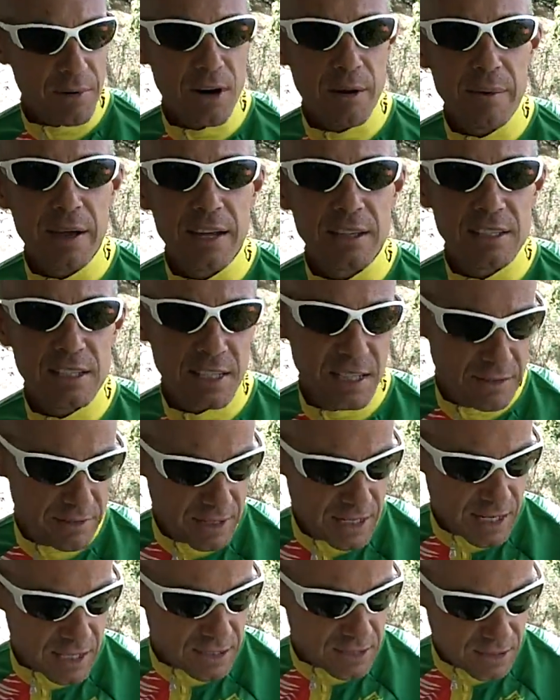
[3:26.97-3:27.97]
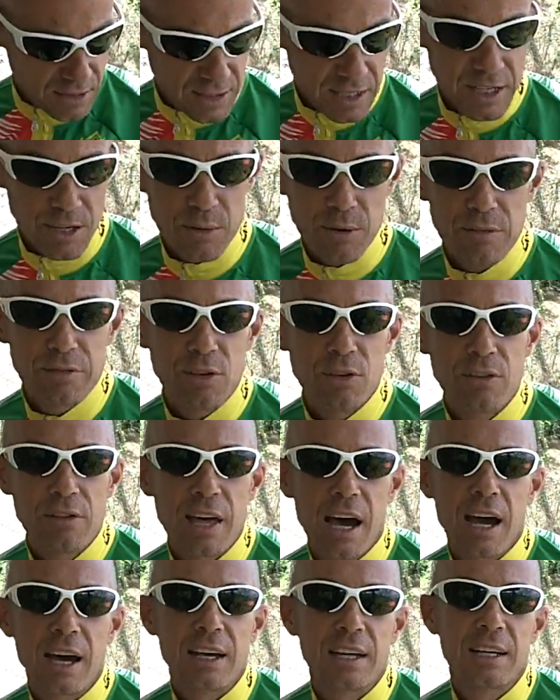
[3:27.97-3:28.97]
But our man Stevie Dexter did a review
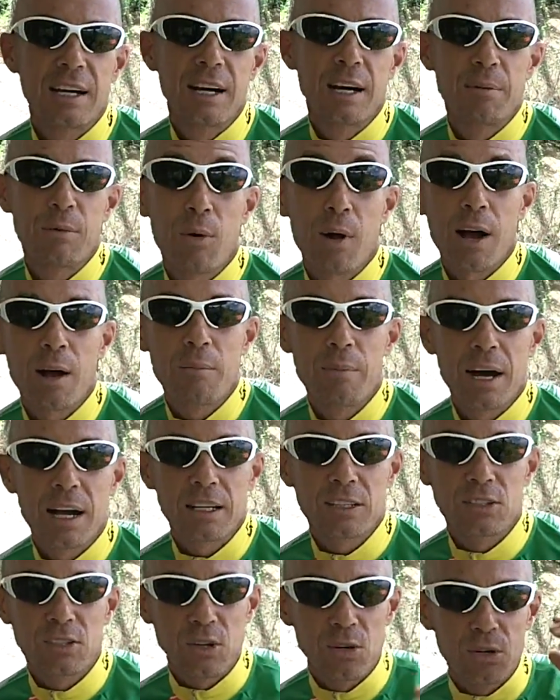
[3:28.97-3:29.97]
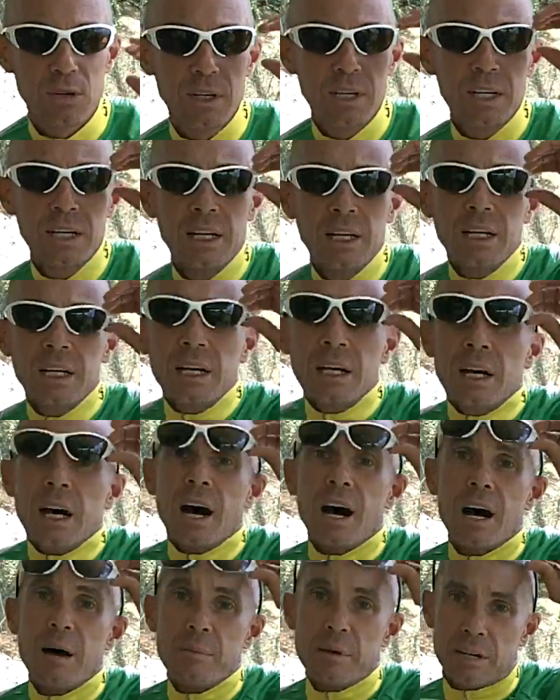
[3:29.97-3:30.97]
of that a while back. So
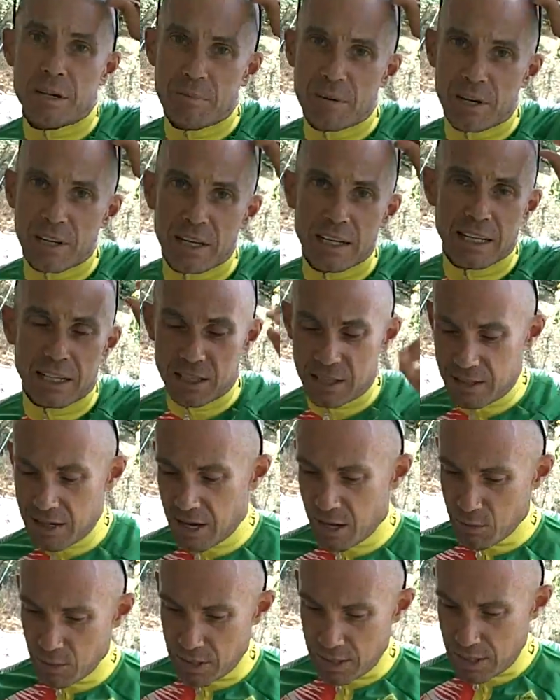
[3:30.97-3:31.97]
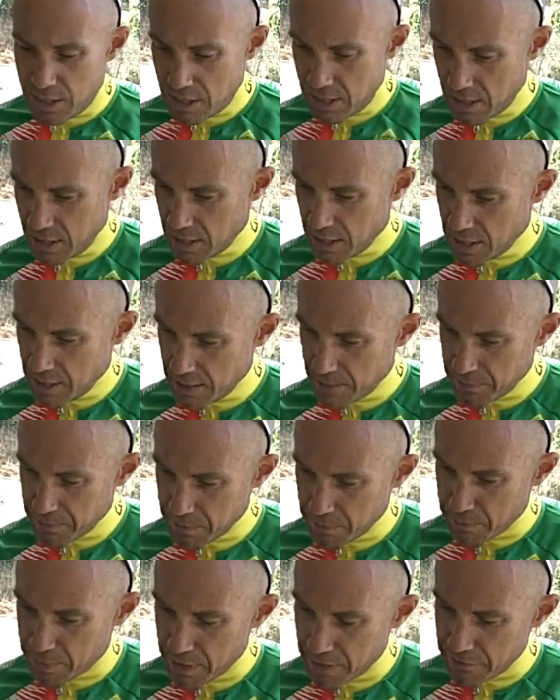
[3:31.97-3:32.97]
I'll put a link to that
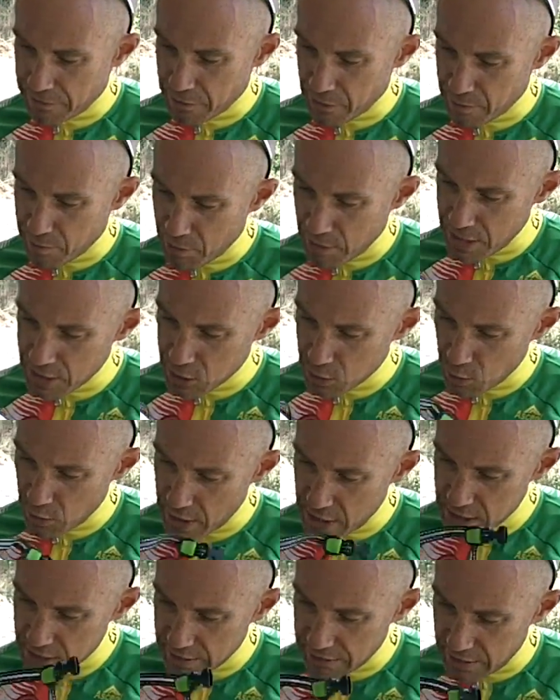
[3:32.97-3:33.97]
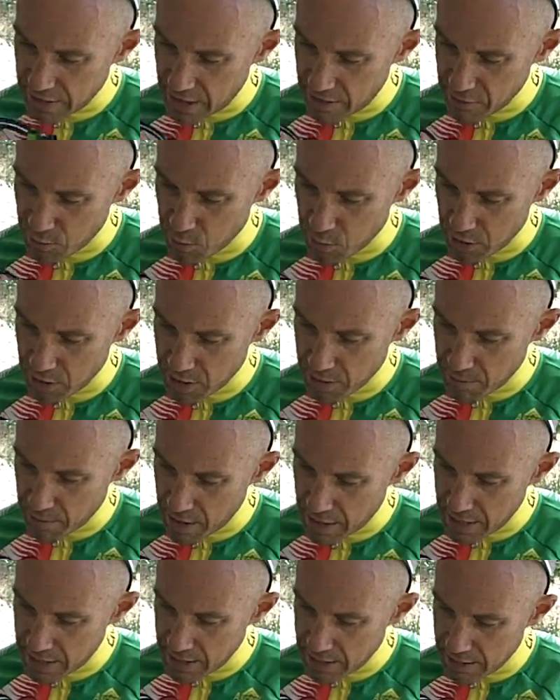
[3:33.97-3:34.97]
one. But for price-wise, if you ever were gonna
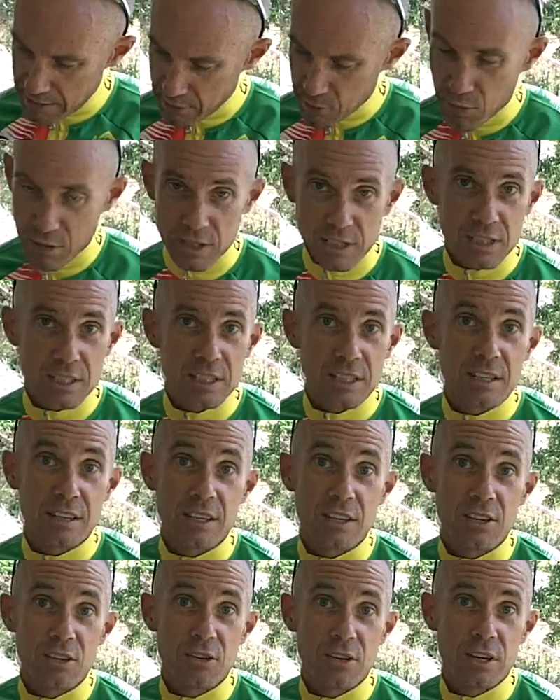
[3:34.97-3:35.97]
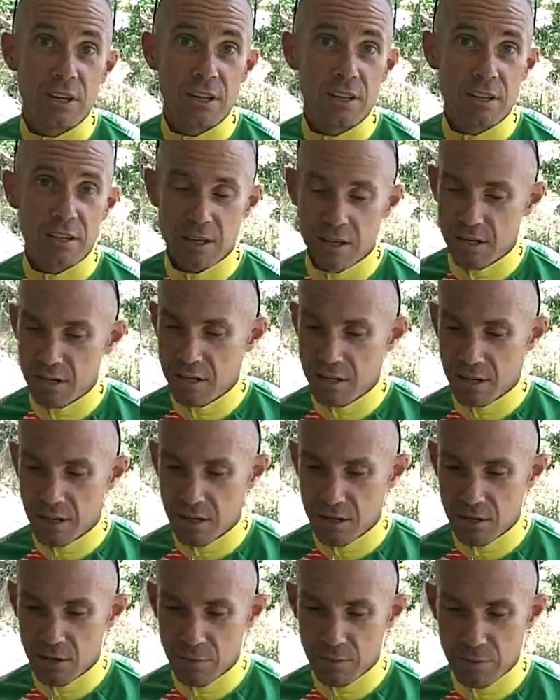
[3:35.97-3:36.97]
buy it, of course, because it's in
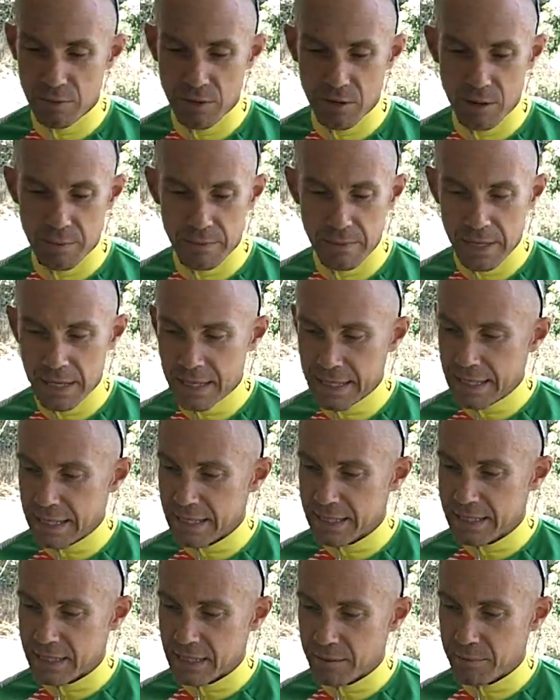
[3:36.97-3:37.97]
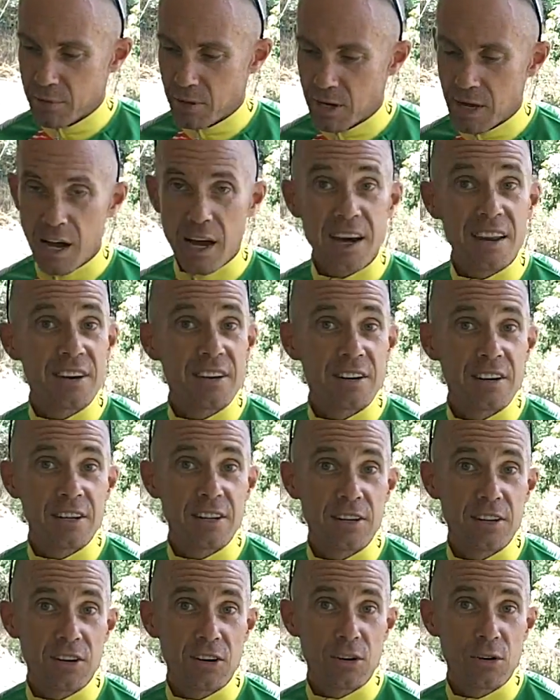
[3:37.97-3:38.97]
Europe, it's about 100
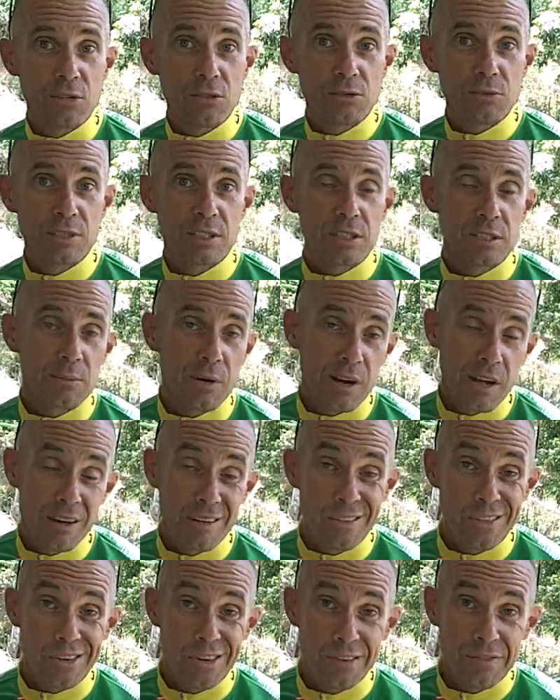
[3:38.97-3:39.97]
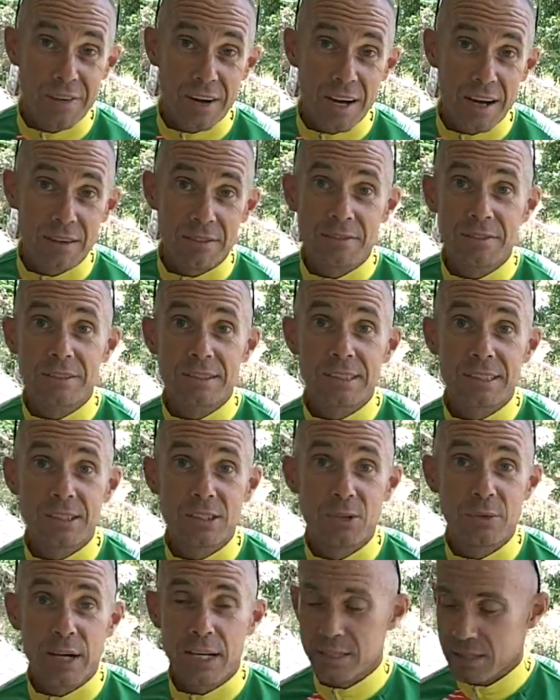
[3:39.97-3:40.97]
euros, which is about 135
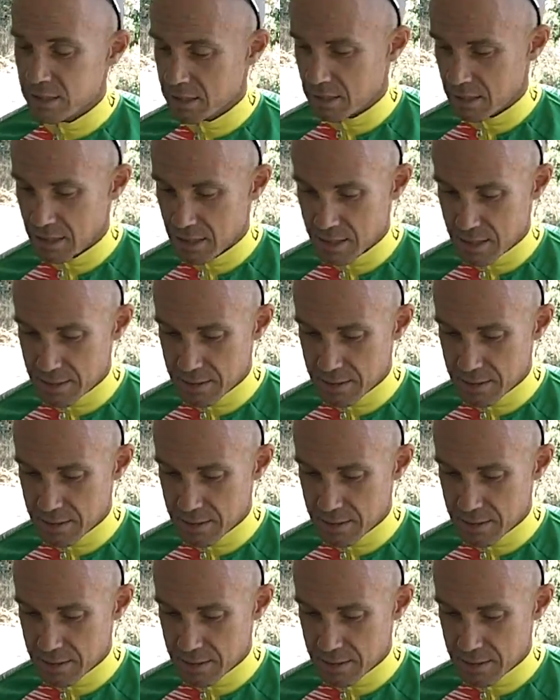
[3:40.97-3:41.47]
US,